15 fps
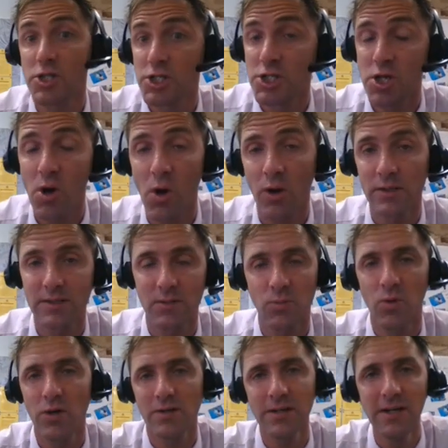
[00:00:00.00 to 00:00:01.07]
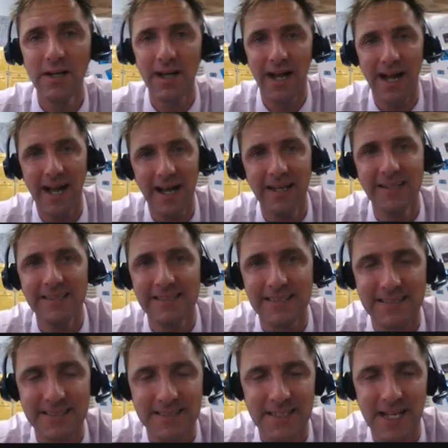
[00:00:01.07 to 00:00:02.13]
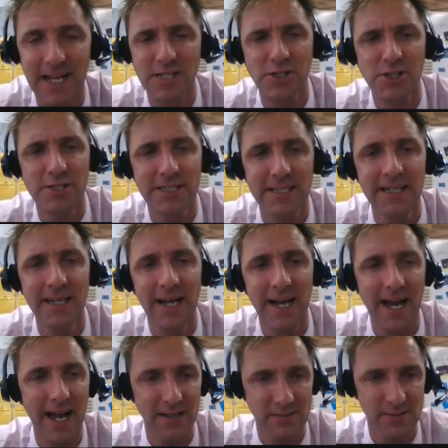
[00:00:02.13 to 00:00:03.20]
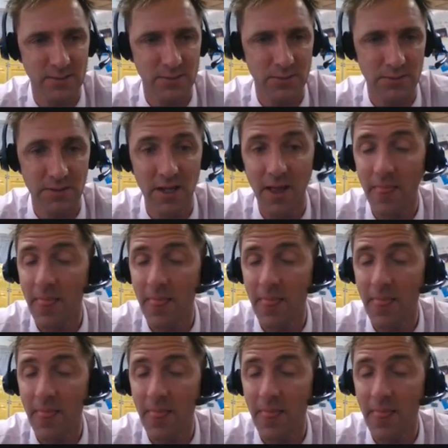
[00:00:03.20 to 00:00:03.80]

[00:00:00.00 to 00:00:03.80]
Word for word: shocked at what uh, uh, she uh, saw.